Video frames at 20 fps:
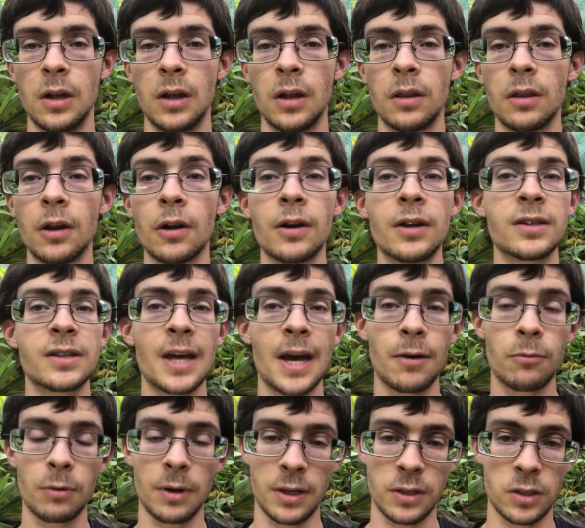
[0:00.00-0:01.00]
There is that
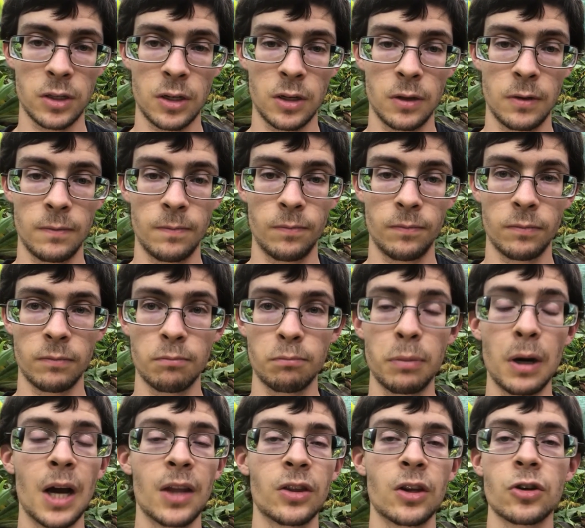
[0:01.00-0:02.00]
risk.
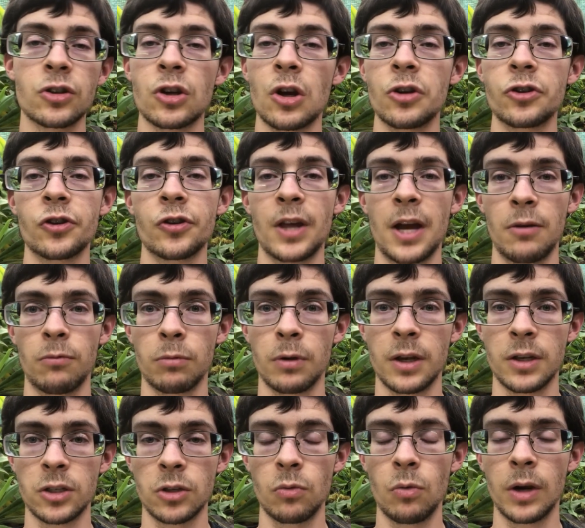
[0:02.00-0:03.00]
But there's also that
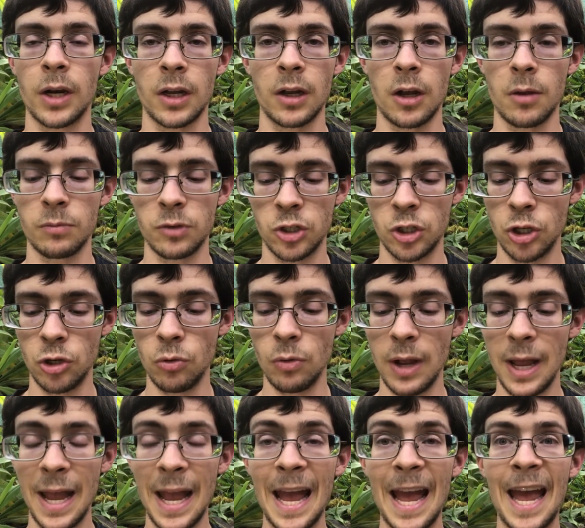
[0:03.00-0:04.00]
risk when it comes to
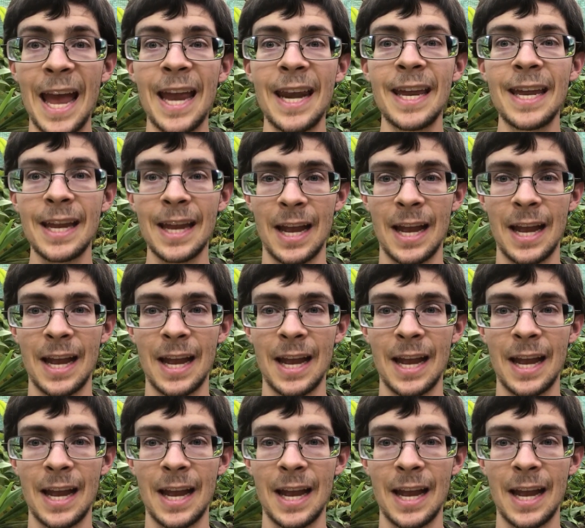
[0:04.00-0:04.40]
any